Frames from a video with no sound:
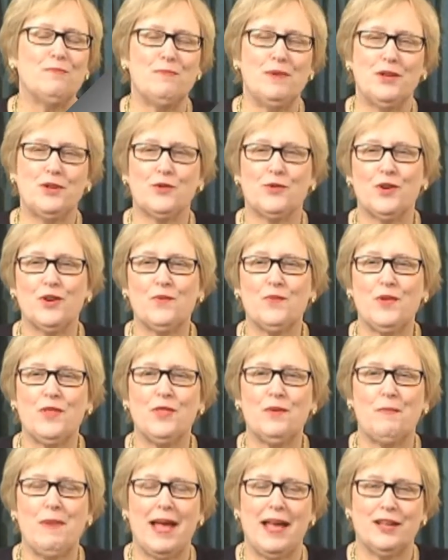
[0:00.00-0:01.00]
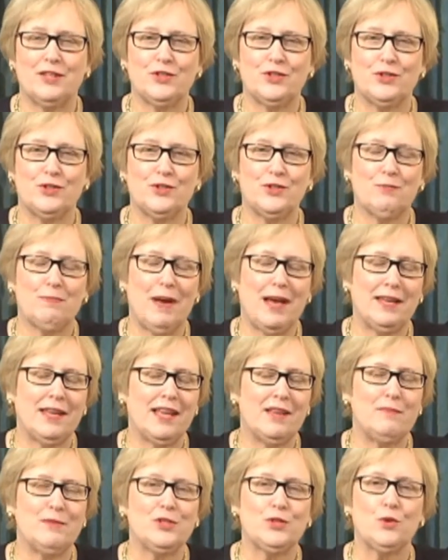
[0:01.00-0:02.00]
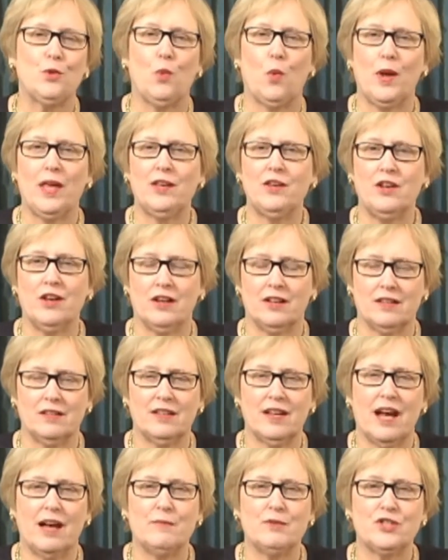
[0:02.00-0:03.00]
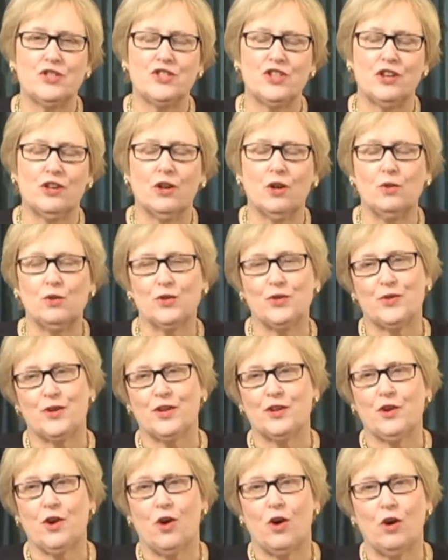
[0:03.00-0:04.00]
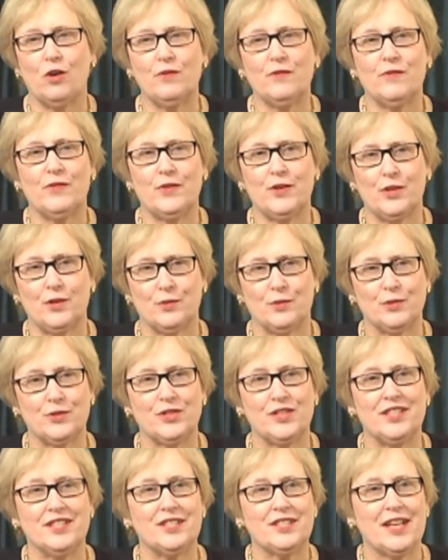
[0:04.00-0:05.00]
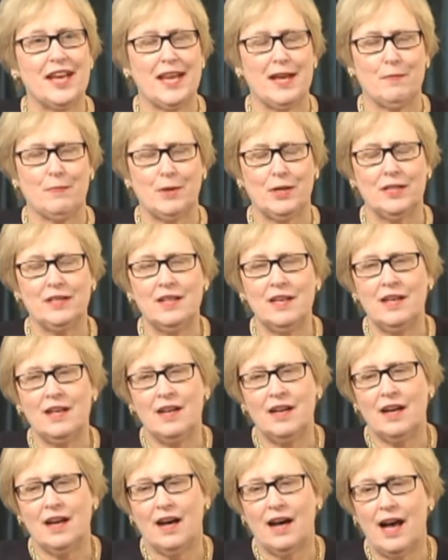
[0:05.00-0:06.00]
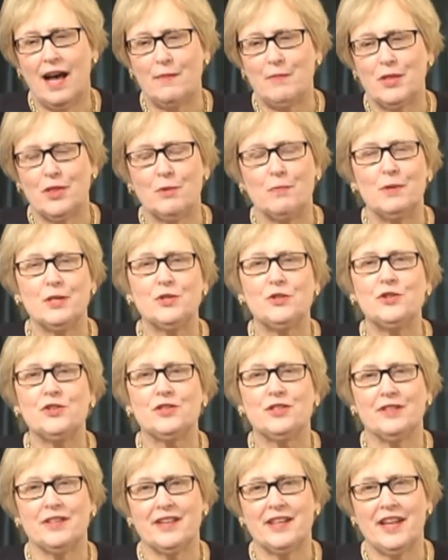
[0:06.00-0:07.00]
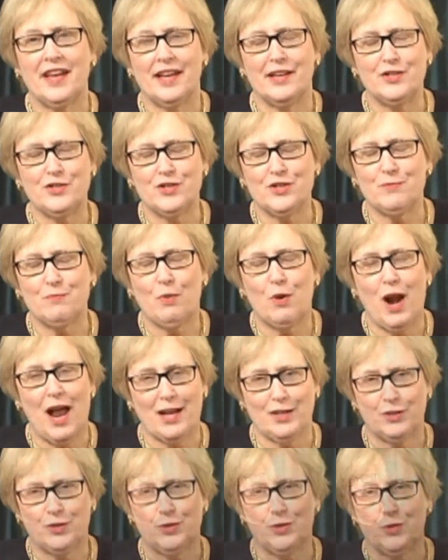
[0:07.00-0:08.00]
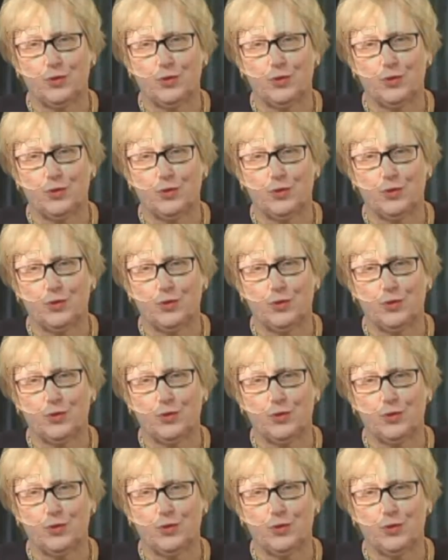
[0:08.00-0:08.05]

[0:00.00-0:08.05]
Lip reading: Mentoring with the Masters. My name is Gwen Young. I'm a shareholder at Carlton Fields in Tampa. I'm in the business litigation practice